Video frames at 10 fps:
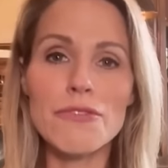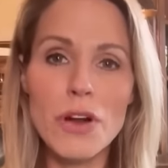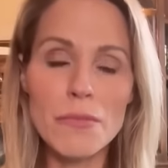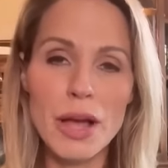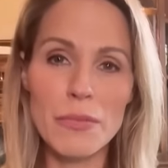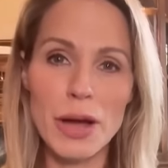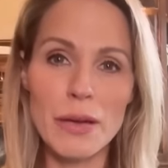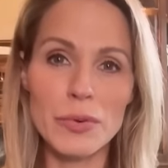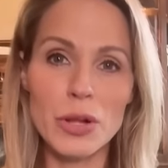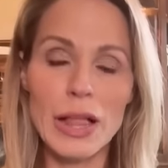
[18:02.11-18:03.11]
from my
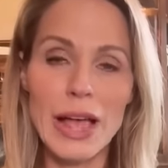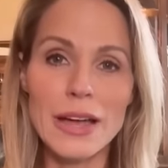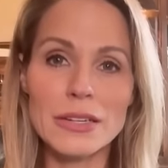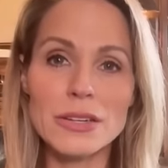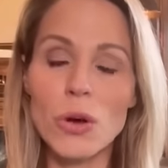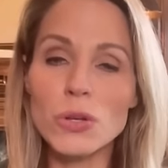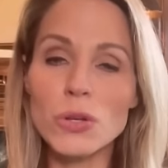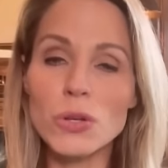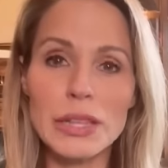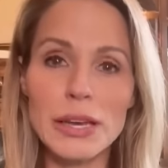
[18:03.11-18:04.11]
Bible. And
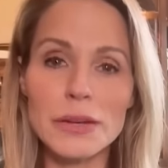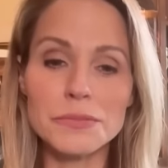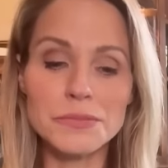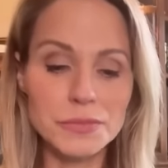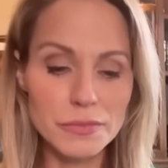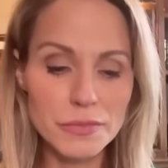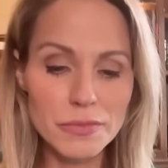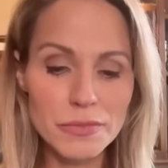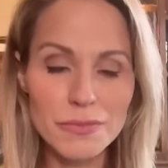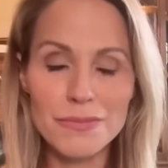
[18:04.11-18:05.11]
ultimately,
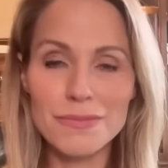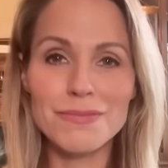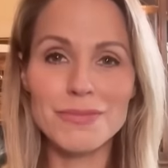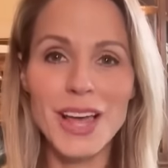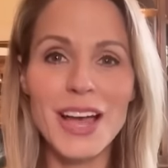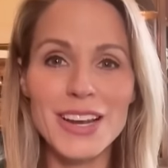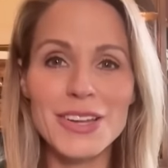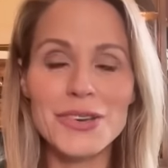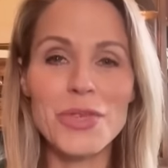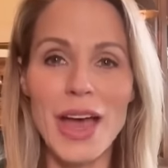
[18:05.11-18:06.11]
I
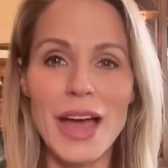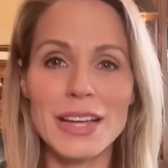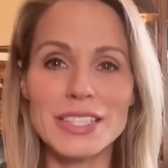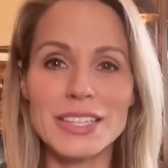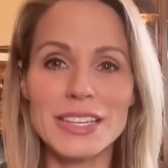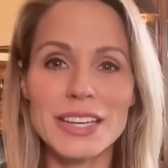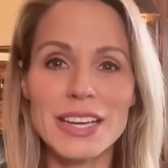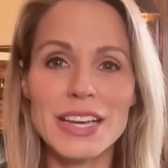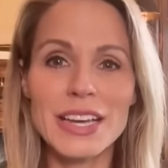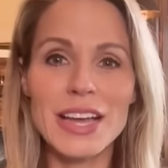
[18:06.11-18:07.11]
knew that
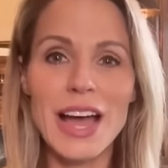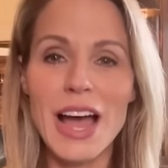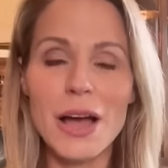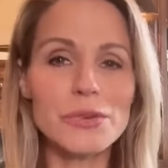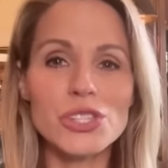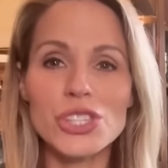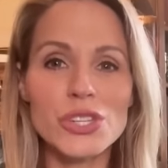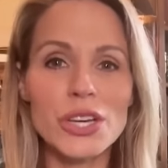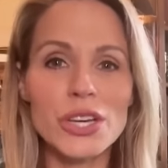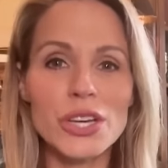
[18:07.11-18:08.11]
I was just
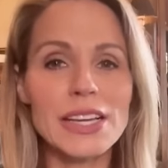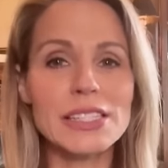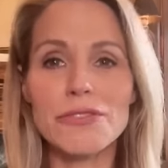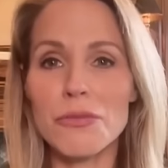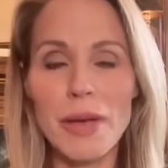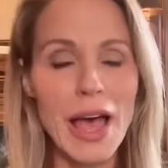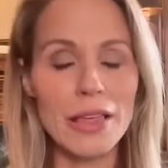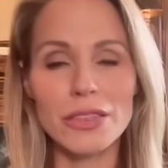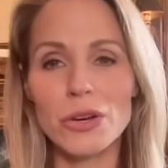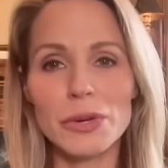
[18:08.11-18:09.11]
going to take a different
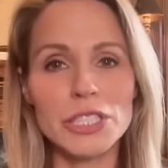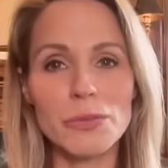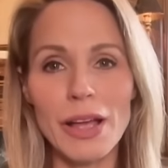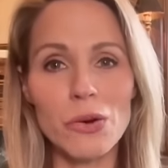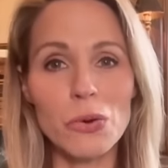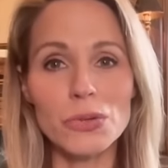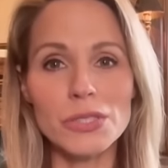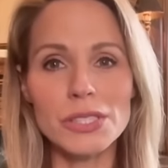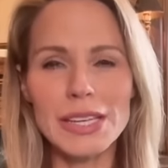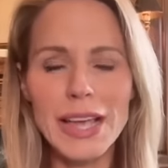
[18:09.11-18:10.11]
path to reach my
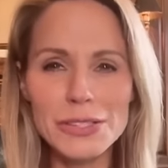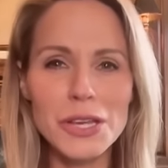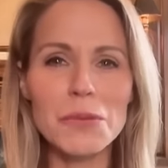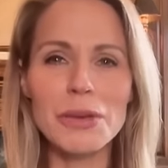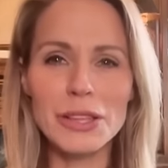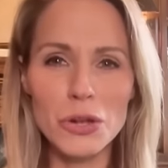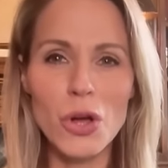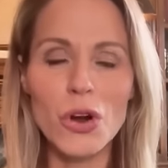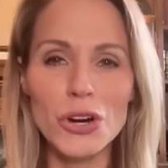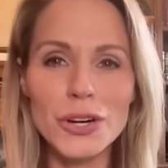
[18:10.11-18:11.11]
goals. Yeah, it's going to be a little
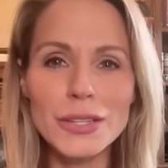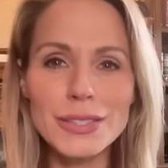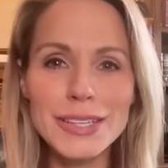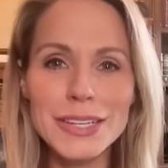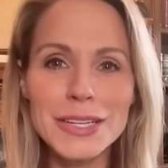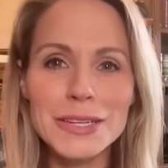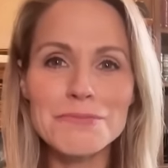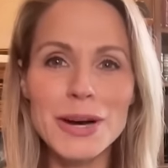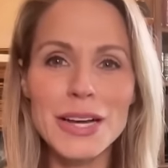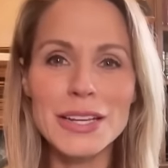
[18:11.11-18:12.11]
harder,
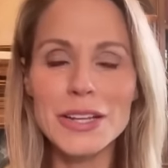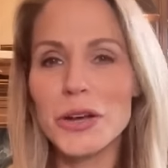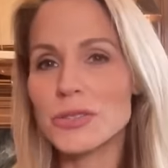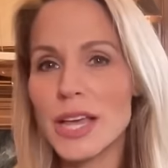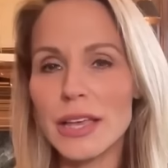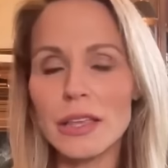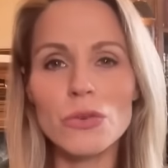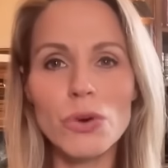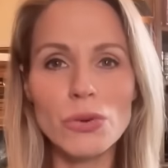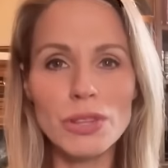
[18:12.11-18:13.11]
but, you know, taking
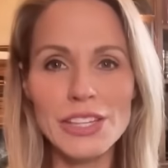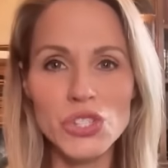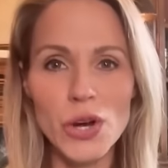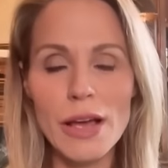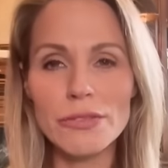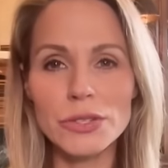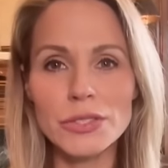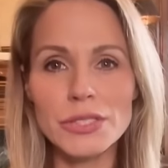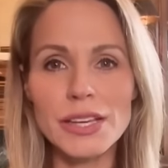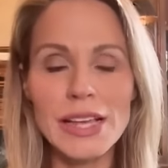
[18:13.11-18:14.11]
the road less
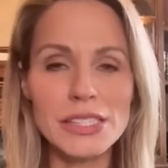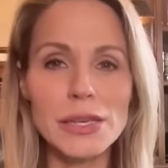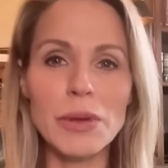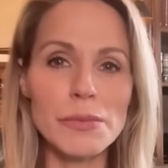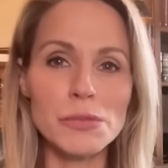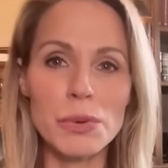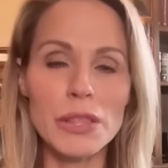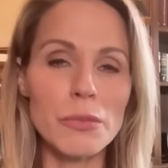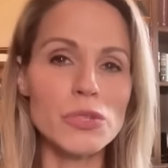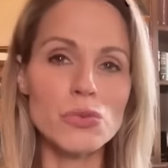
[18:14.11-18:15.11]
traveled can sometimes be
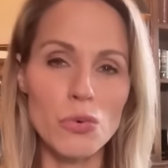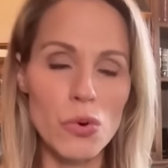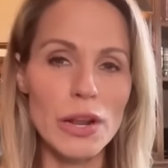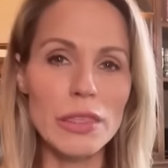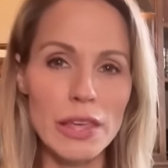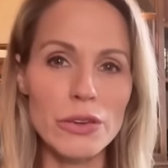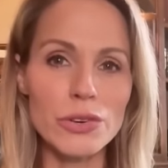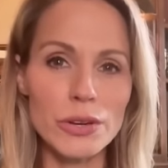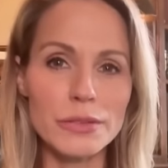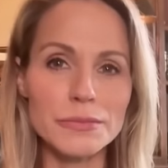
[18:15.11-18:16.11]
the most rewarding thing you
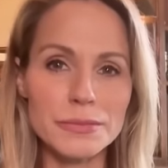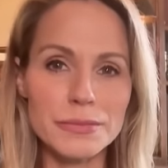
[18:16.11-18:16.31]
do.